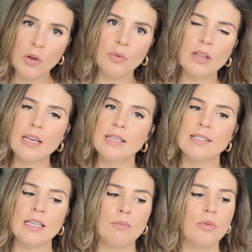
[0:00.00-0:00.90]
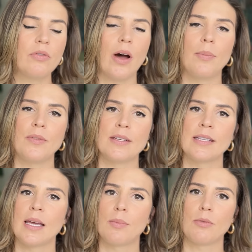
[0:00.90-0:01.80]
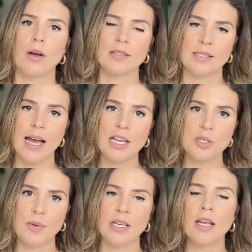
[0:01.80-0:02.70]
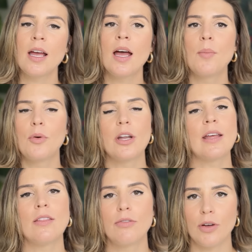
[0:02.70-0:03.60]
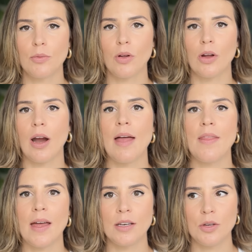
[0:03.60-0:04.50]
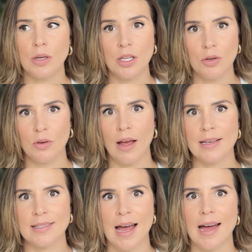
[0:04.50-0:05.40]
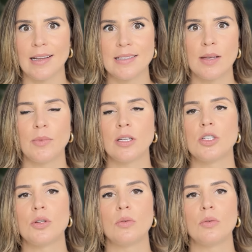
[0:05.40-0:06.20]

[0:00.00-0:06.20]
really easily move up this hip thrust attachment, put in the foot roller, and then you can utilize that as something to